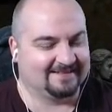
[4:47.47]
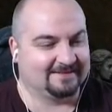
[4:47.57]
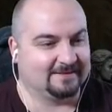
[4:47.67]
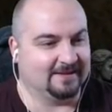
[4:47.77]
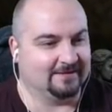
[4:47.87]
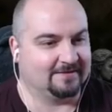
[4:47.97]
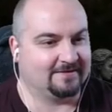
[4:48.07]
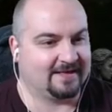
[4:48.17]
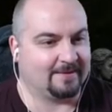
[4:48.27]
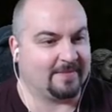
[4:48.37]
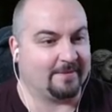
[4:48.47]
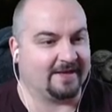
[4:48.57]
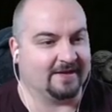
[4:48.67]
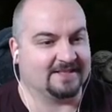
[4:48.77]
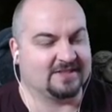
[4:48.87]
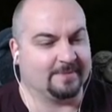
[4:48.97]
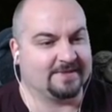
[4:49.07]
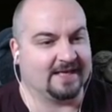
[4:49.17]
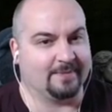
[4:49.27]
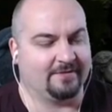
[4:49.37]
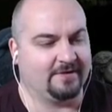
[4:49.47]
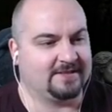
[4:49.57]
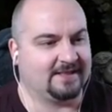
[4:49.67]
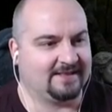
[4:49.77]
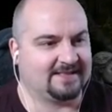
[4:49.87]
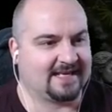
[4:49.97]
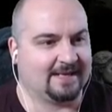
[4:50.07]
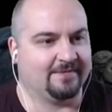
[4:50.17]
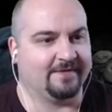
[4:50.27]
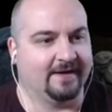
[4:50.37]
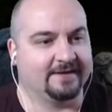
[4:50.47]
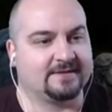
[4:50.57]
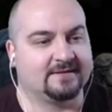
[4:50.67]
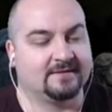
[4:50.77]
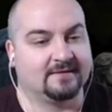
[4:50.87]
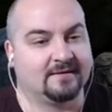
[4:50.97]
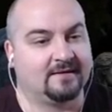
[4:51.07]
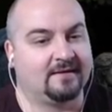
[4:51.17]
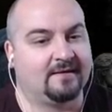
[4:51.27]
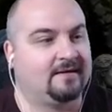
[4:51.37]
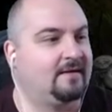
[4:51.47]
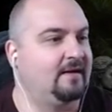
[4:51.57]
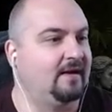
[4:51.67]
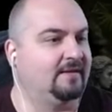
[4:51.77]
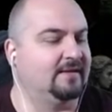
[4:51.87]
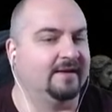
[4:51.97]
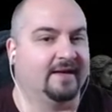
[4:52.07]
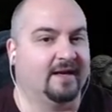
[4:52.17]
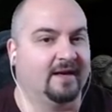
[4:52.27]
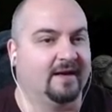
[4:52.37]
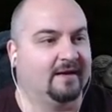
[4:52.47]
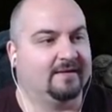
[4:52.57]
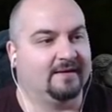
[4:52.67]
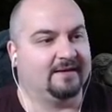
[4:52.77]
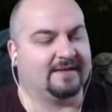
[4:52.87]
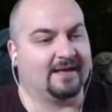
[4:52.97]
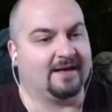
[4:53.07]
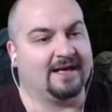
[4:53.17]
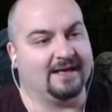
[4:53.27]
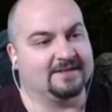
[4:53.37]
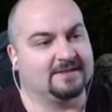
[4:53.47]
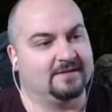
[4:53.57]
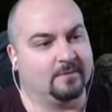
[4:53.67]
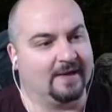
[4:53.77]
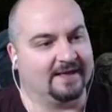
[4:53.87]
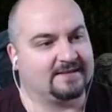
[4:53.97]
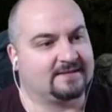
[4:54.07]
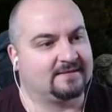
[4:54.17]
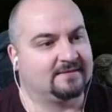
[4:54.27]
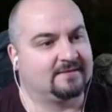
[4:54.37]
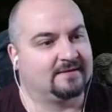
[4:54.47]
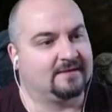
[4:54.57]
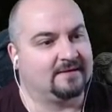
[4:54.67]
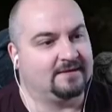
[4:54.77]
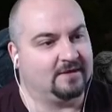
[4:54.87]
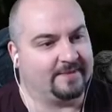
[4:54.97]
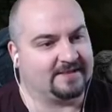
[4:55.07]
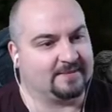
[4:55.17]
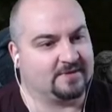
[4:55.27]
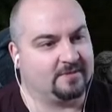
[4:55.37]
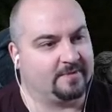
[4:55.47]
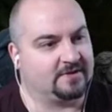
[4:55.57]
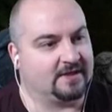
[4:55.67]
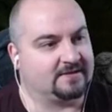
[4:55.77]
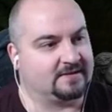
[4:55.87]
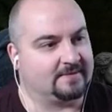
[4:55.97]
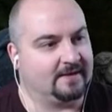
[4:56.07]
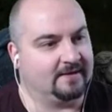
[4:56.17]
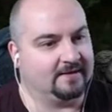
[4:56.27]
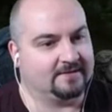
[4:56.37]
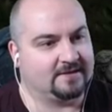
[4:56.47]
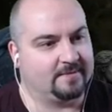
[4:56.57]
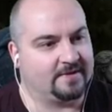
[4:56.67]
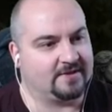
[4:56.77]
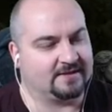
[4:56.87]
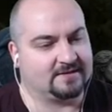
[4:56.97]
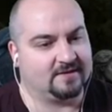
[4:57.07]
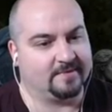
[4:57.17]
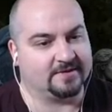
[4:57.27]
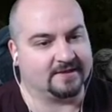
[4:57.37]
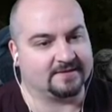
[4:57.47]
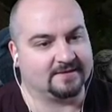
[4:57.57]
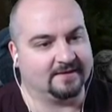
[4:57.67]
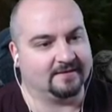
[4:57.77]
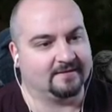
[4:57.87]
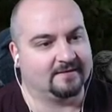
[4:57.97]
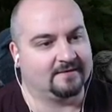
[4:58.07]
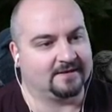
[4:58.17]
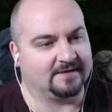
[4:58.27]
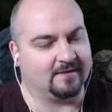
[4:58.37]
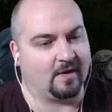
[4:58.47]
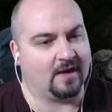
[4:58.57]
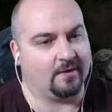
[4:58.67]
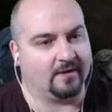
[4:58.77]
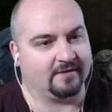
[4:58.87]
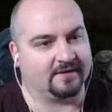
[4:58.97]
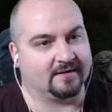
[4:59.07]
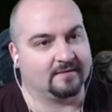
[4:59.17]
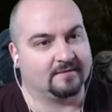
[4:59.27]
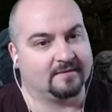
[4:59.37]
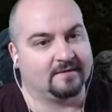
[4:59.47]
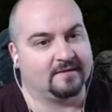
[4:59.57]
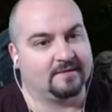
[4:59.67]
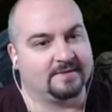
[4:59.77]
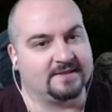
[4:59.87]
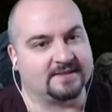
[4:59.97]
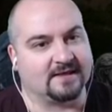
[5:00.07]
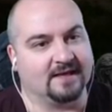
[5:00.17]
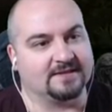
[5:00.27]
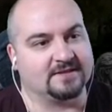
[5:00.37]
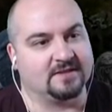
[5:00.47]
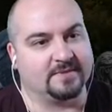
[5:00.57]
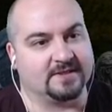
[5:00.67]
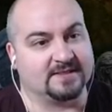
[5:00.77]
Oh, by the way, guys, top tip, if you see these campfires in the hut to the west, there'll be some super chests as well. Look, super chest, look. They don't glow or anything. These are class super chests.